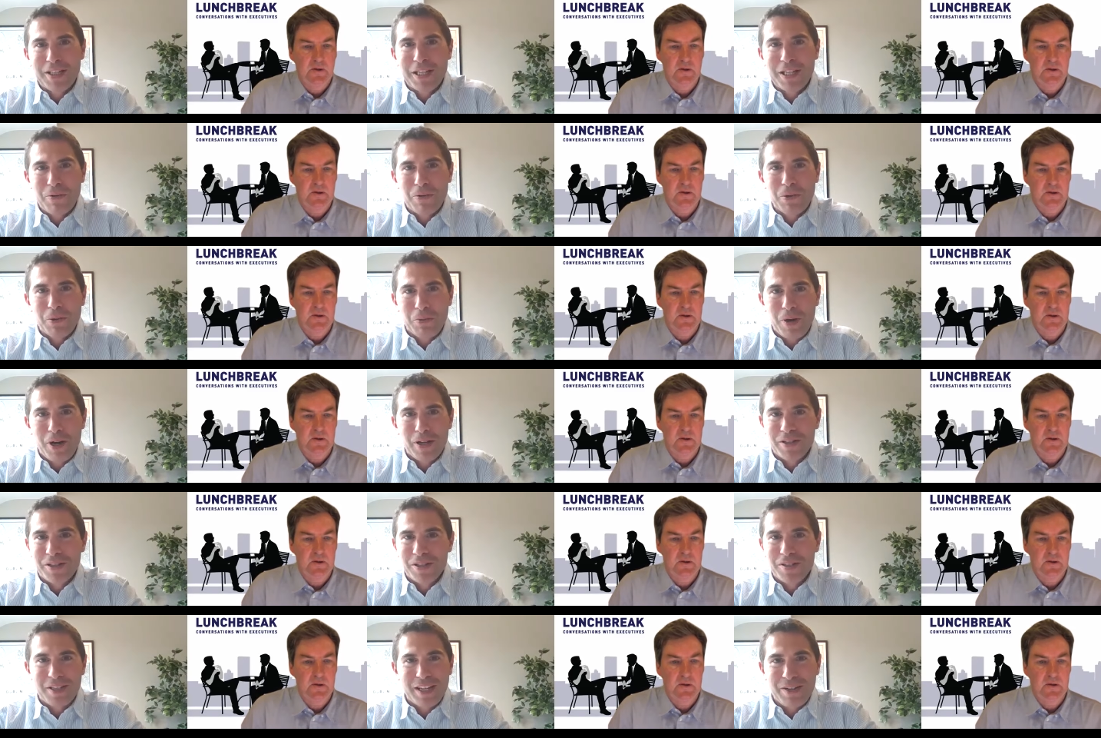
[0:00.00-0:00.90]
Speaker 1: they will want
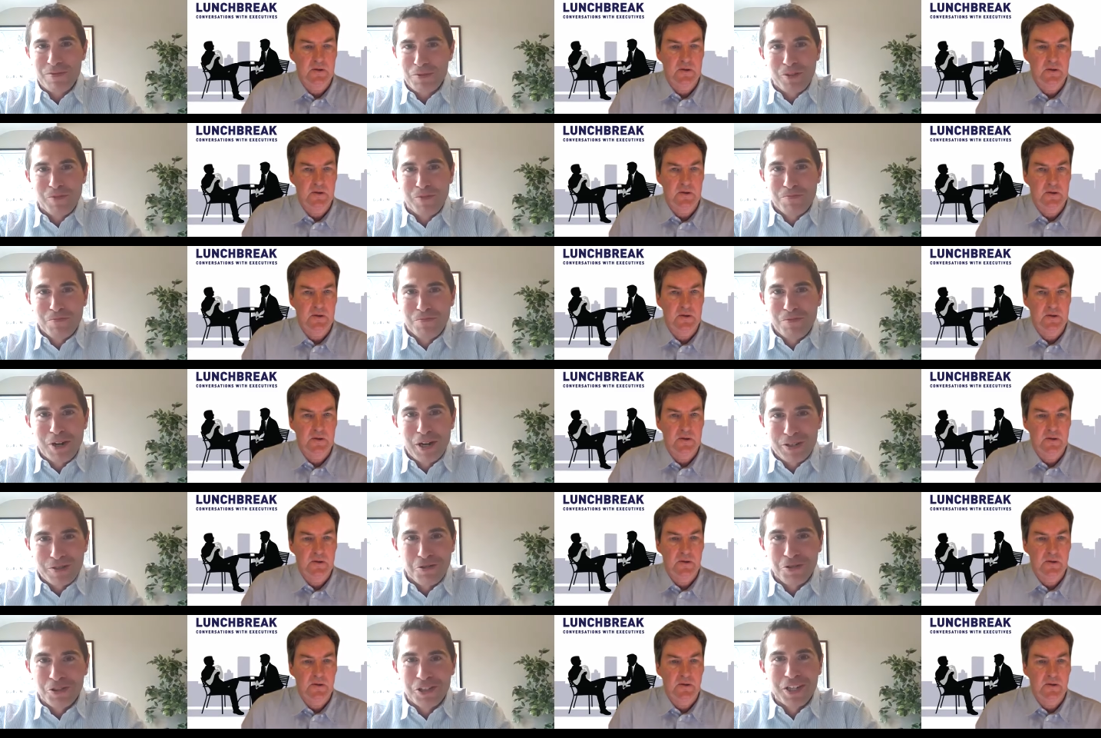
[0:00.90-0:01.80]
to say, well,
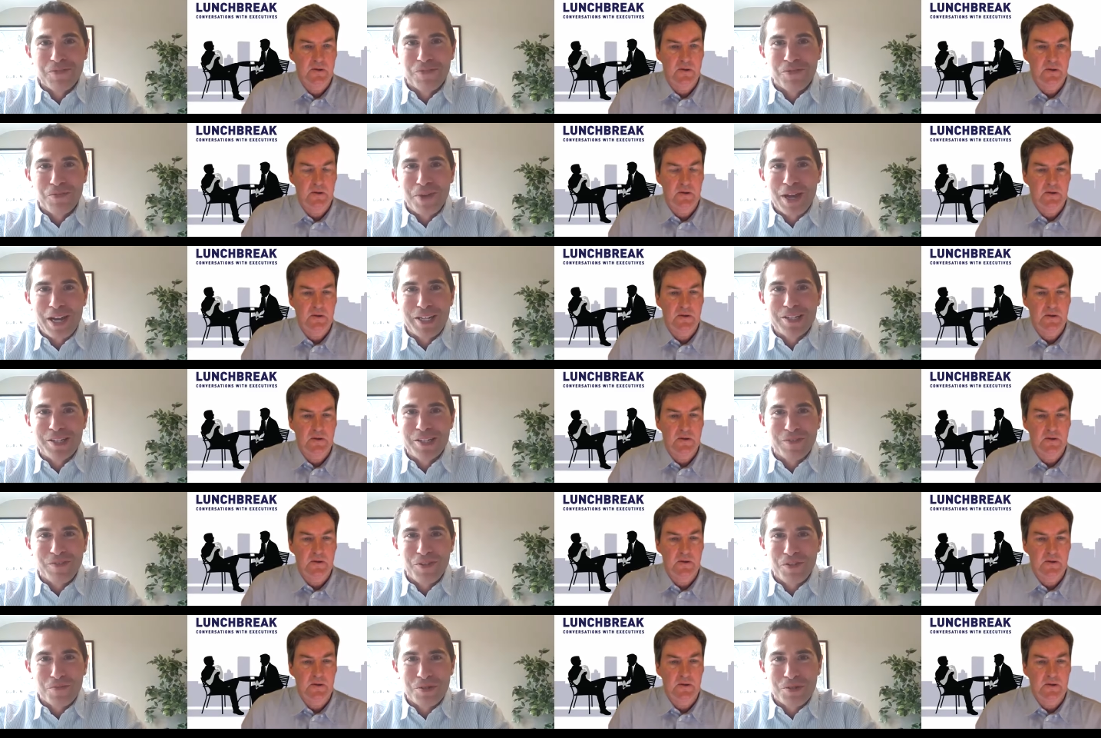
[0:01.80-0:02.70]
where's all the information
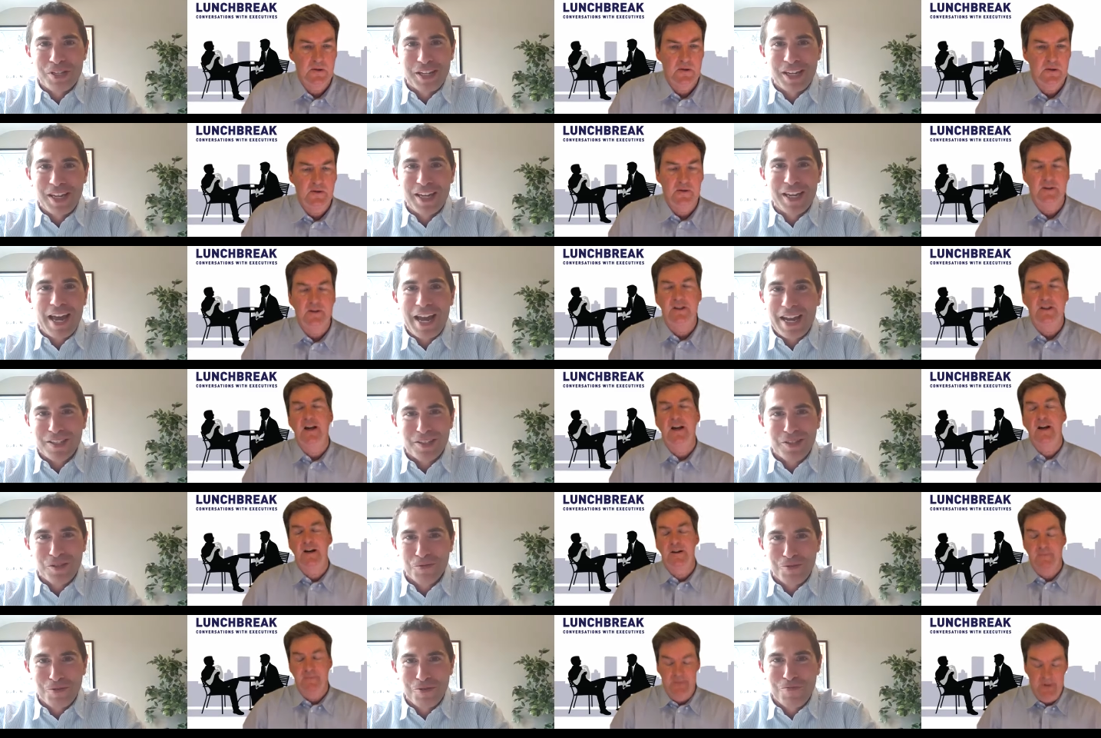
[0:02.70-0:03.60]
if I'm sticking X
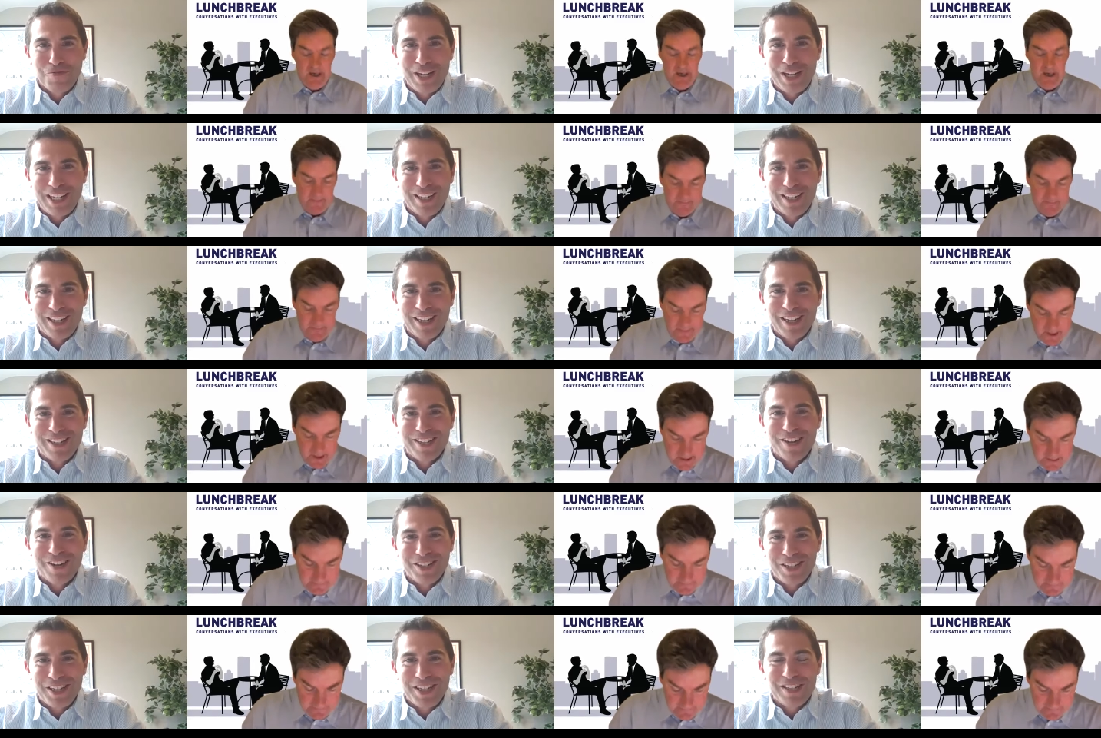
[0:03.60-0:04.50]
yeah, yeah, in
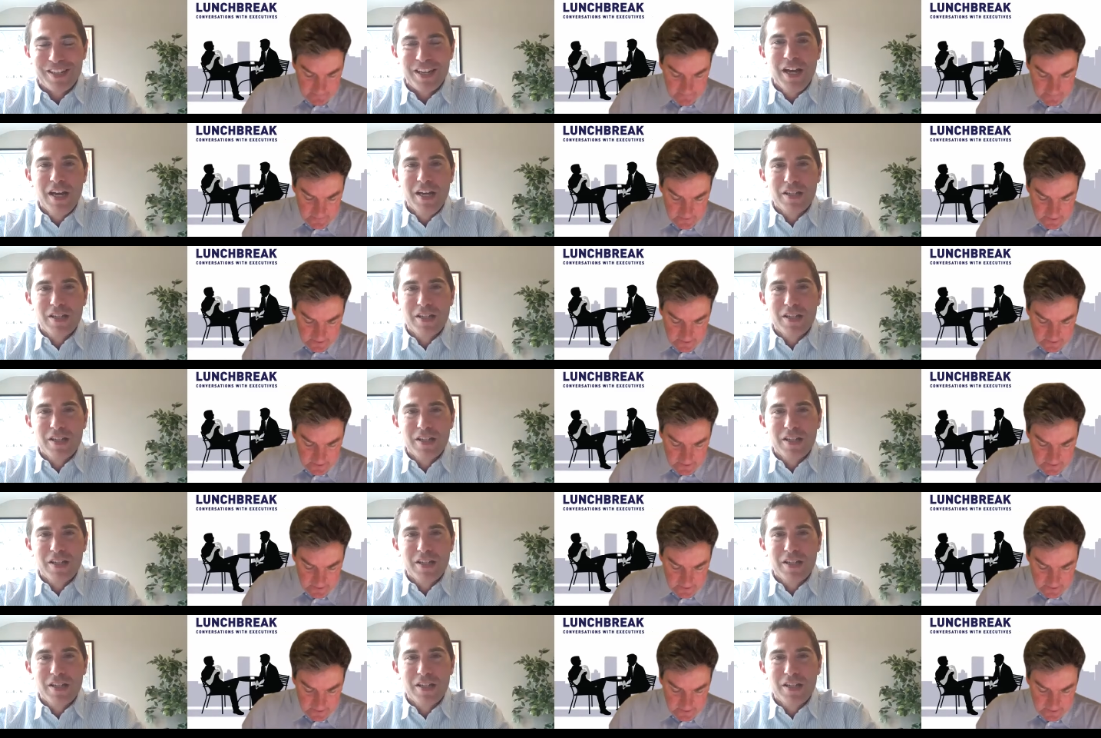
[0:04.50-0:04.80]
yeah. I need?